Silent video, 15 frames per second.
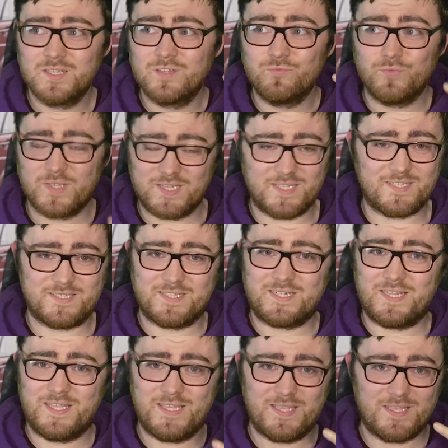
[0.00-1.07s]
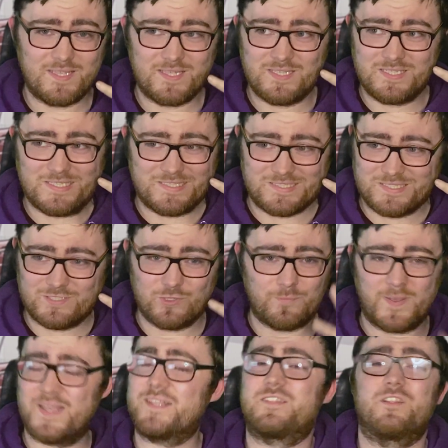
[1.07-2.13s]
realistically, you're
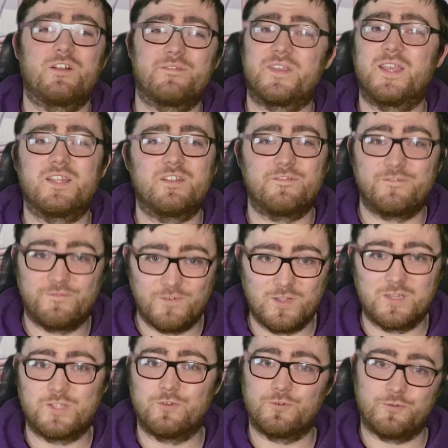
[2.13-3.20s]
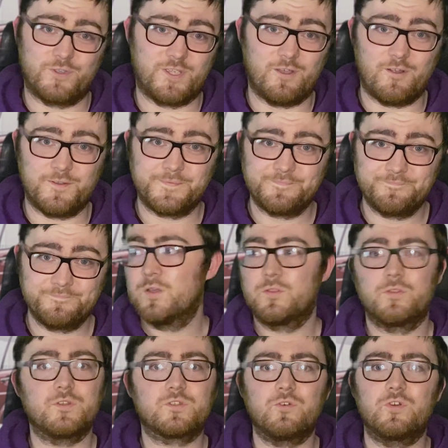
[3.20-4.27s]
best off getting a full donor car.
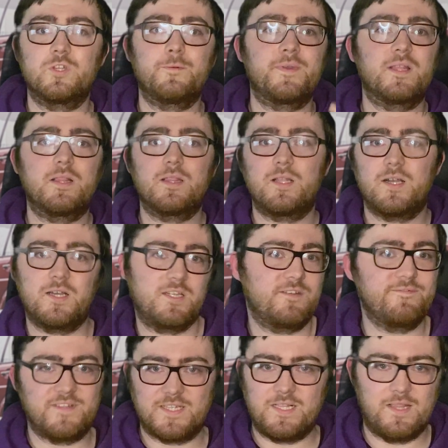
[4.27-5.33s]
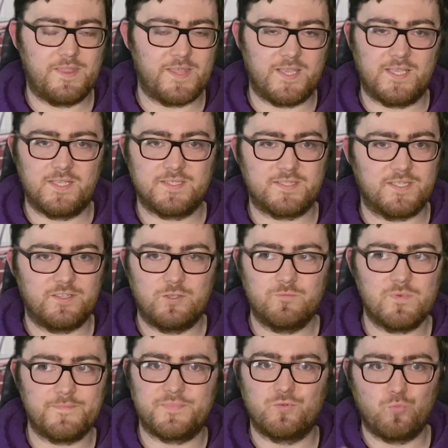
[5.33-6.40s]
There's going to be a lot of little things that you
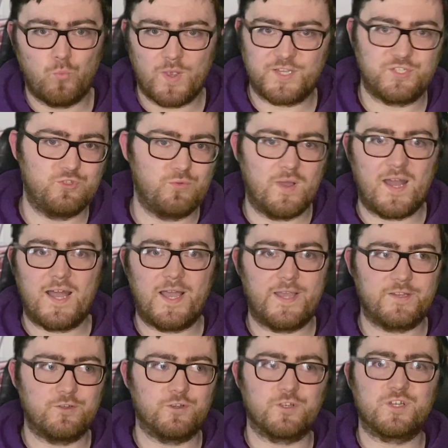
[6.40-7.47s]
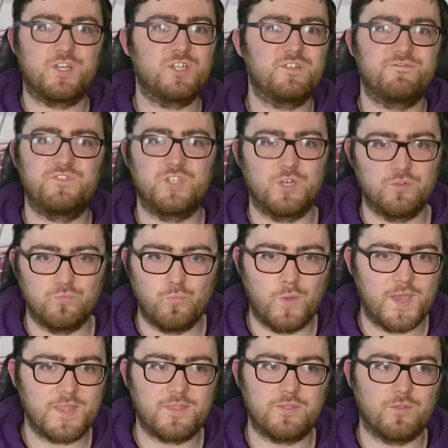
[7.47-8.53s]
maybe wish you had or could have done
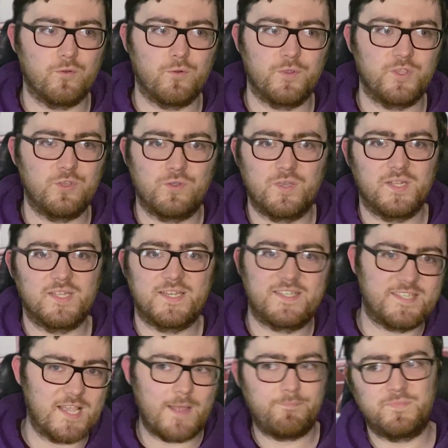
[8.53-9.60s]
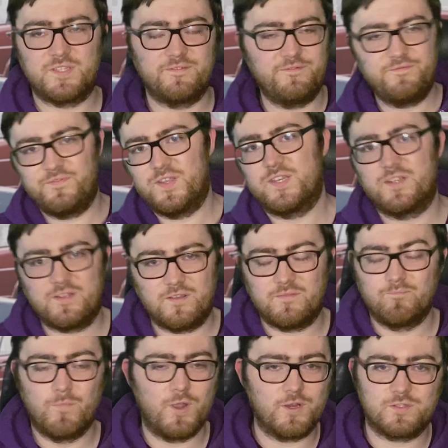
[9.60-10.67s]
with, or you can adapt to fit a
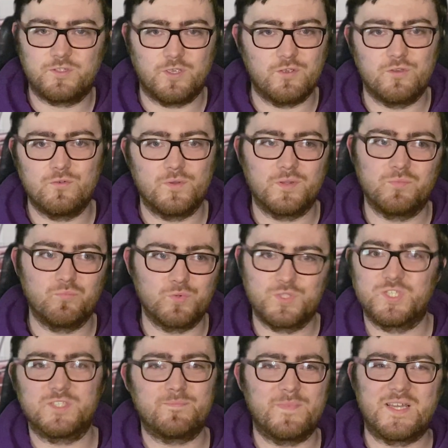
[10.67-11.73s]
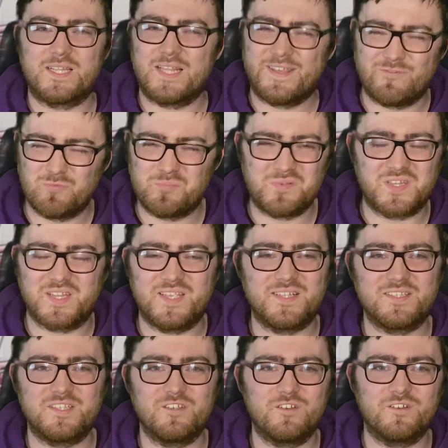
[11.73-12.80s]
Mark II and would just make life a bit
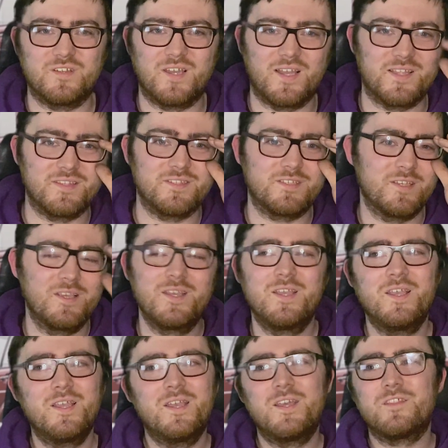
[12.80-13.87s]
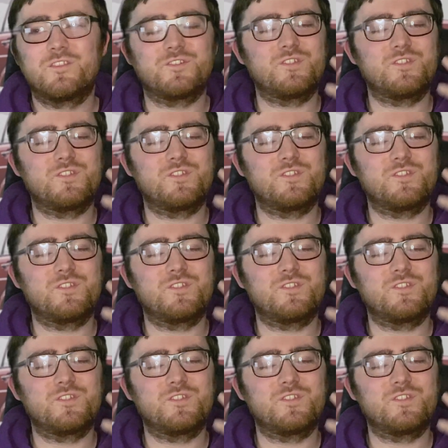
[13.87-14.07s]
easier. And there's